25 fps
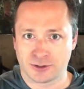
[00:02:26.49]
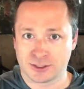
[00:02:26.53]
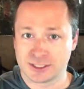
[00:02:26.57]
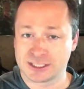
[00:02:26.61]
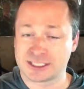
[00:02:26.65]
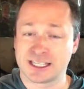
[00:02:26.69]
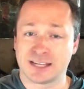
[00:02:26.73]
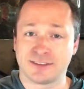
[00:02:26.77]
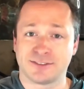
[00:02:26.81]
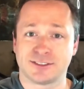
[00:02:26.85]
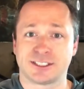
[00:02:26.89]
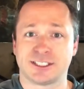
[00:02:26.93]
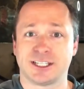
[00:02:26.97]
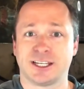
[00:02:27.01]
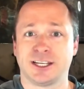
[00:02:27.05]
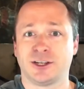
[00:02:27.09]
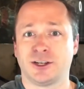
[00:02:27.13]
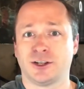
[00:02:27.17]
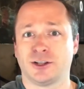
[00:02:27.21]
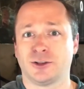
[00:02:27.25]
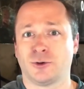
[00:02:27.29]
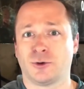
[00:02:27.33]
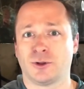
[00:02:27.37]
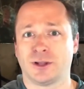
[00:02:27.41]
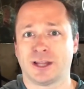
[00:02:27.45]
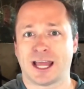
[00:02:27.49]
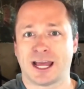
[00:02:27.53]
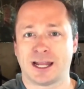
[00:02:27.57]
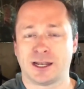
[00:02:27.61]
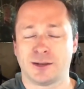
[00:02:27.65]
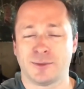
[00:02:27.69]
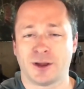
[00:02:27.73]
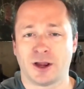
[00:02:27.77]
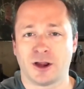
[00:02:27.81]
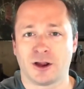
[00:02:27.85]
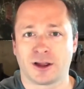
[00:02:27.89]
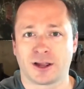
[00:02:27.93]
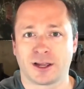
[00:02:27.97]
the safest city in Latin
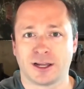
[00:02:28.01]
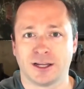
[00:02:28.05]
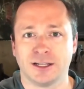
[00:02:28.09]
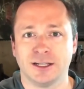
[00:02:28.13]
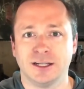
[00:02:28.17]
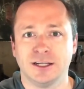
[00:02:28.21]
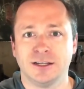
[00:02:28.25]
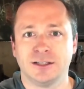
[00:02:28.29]
America,